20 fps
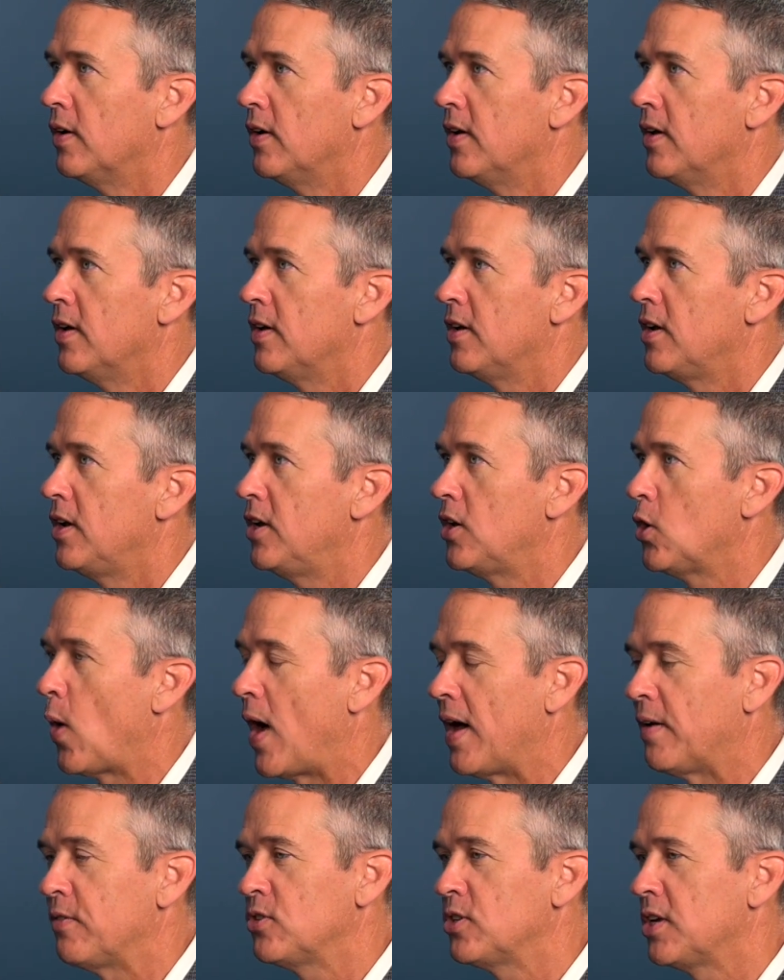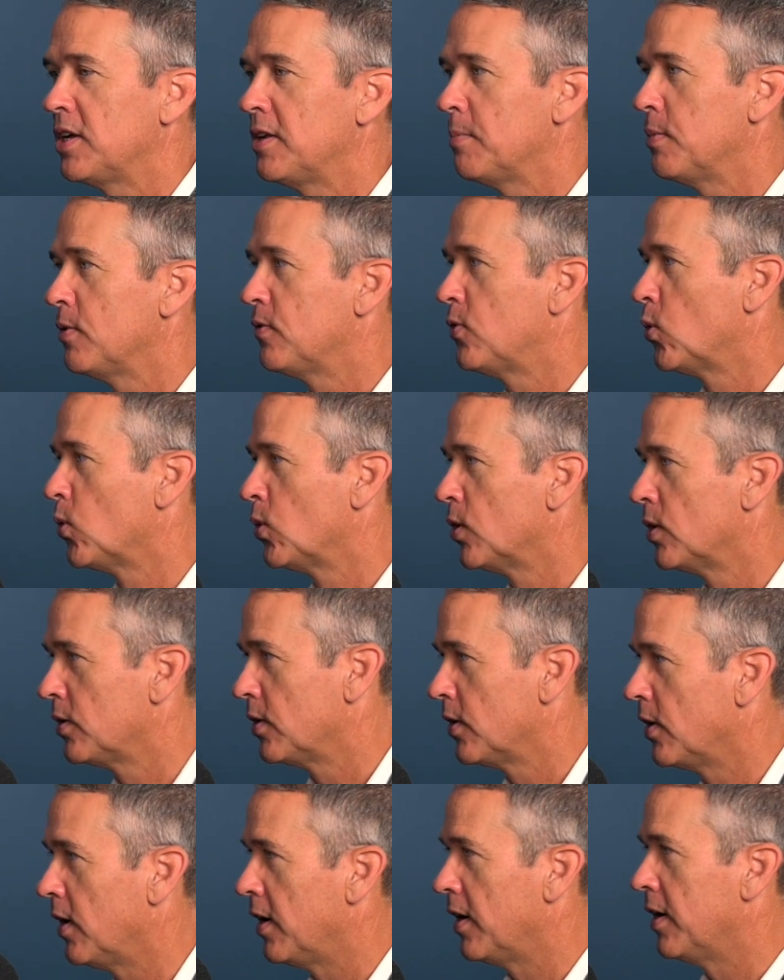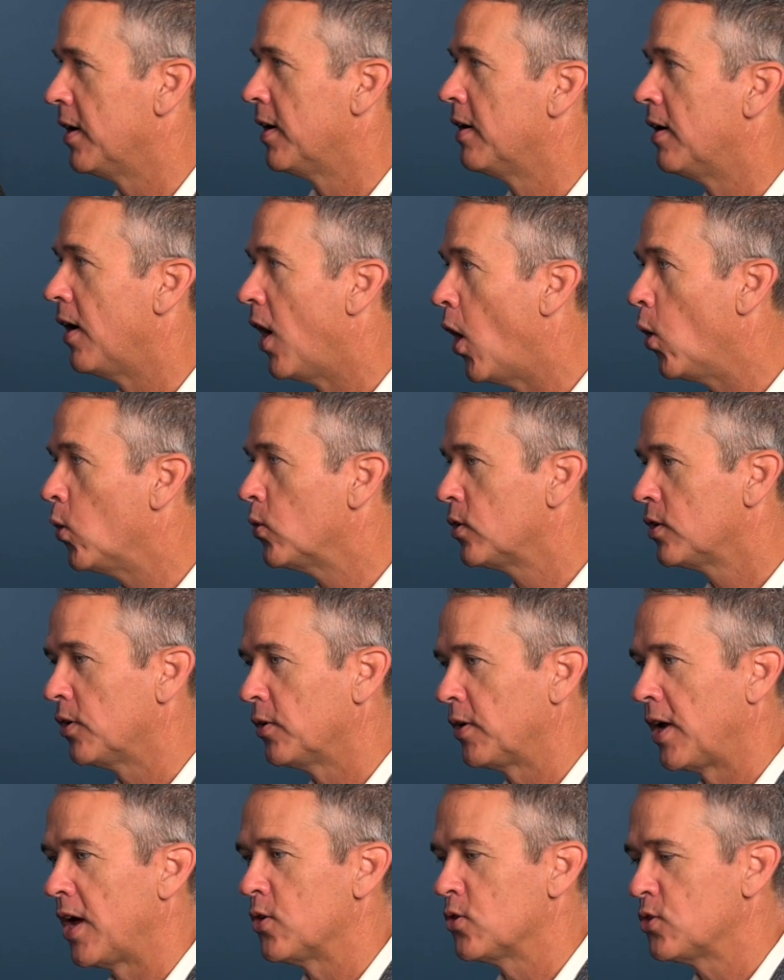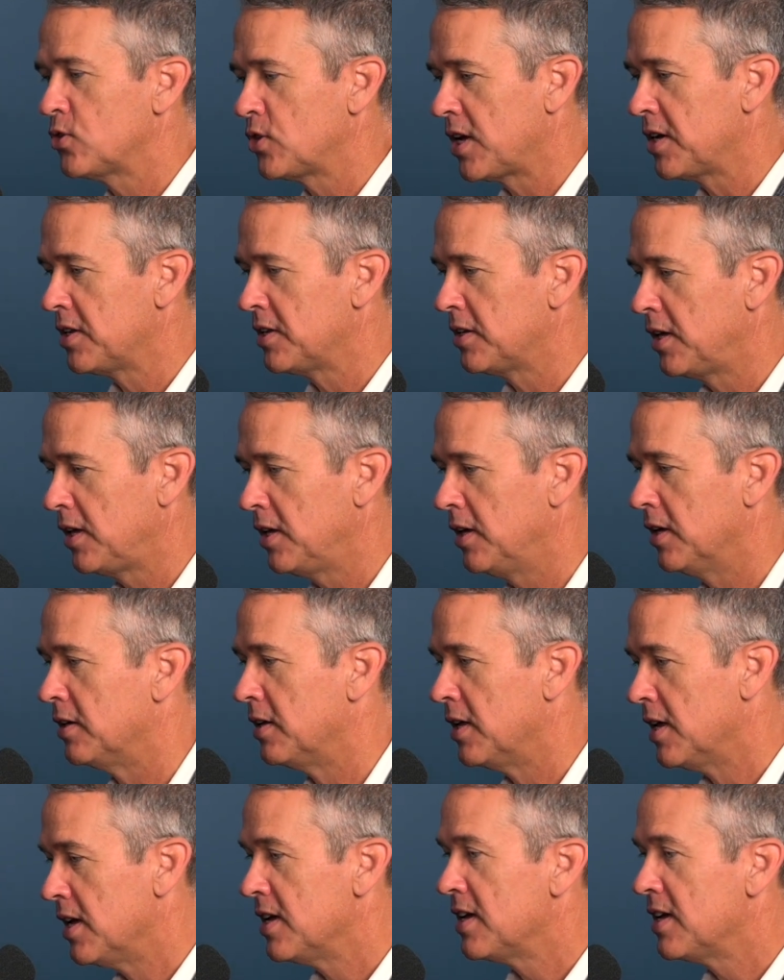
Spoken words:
Mm-hmm. I've said it before on here, and I'll say it again.